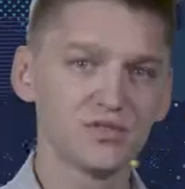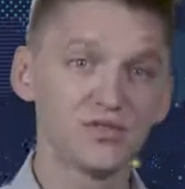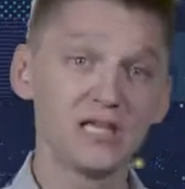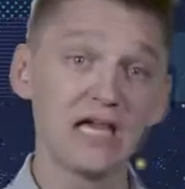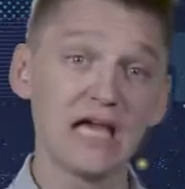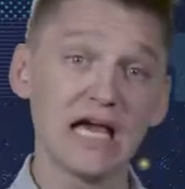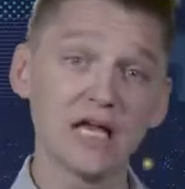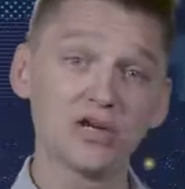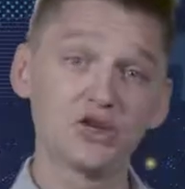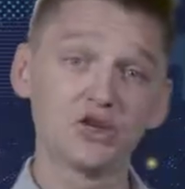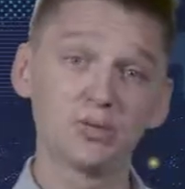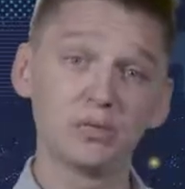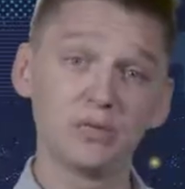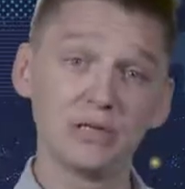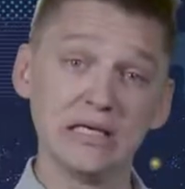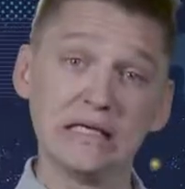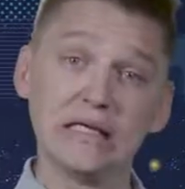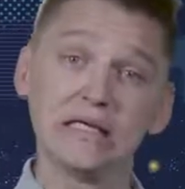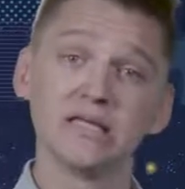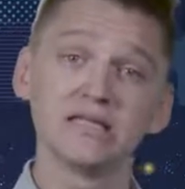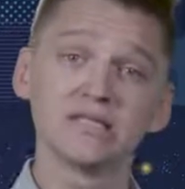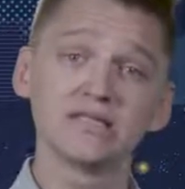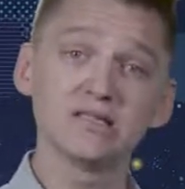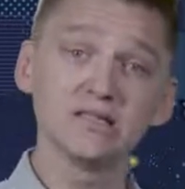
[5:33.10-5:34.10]
the entropy
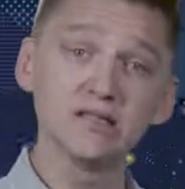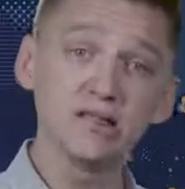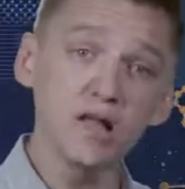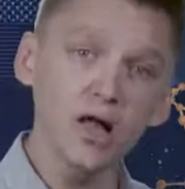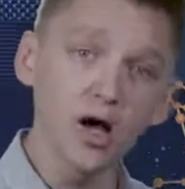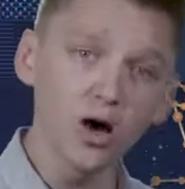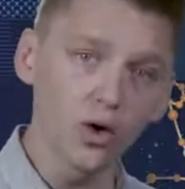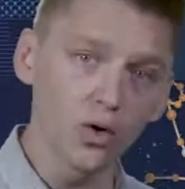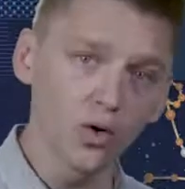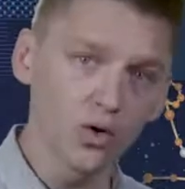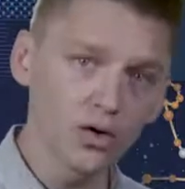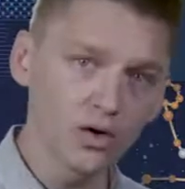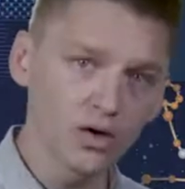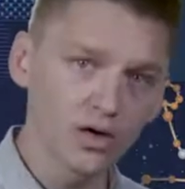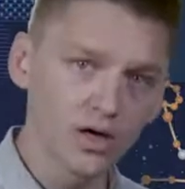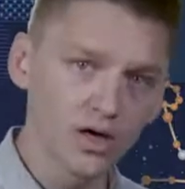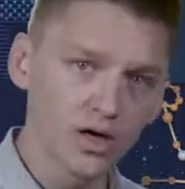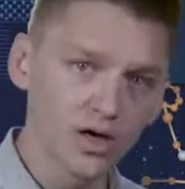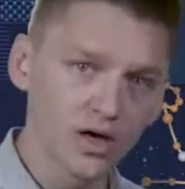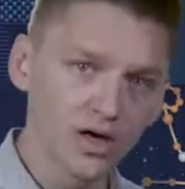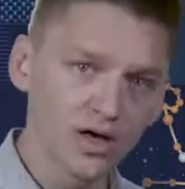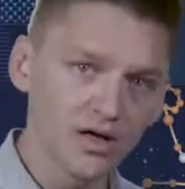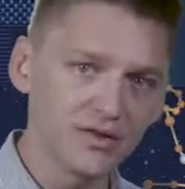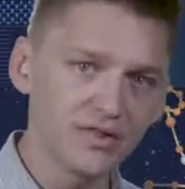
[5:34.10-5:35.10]
is low.
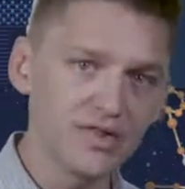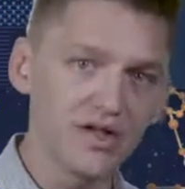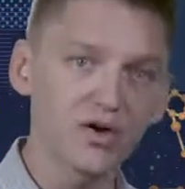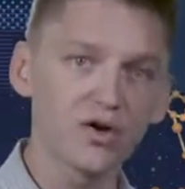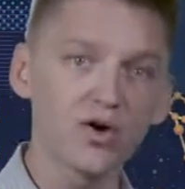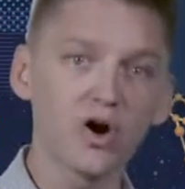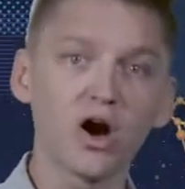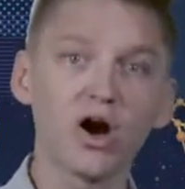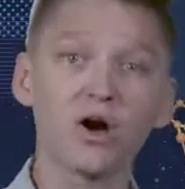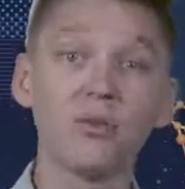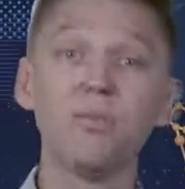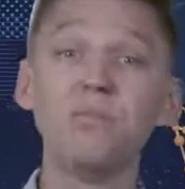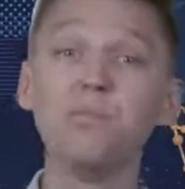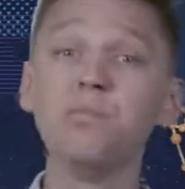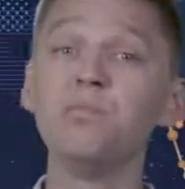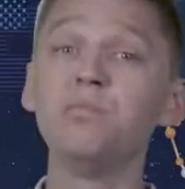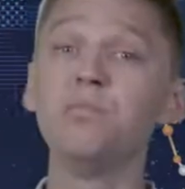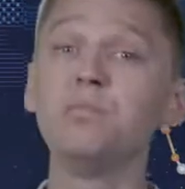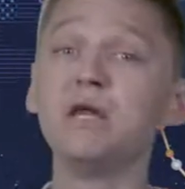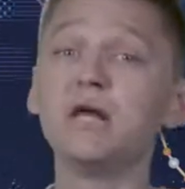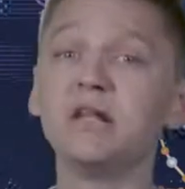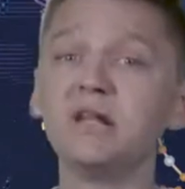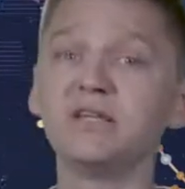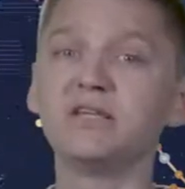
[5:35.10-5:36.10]
There are
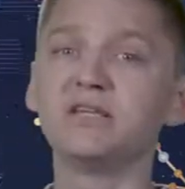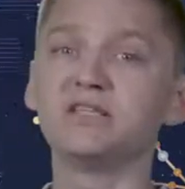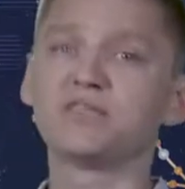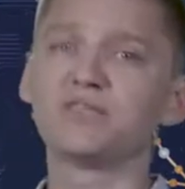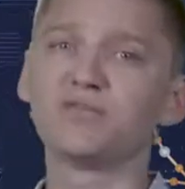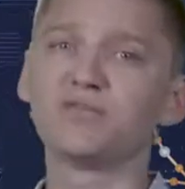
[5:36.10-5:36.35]
millions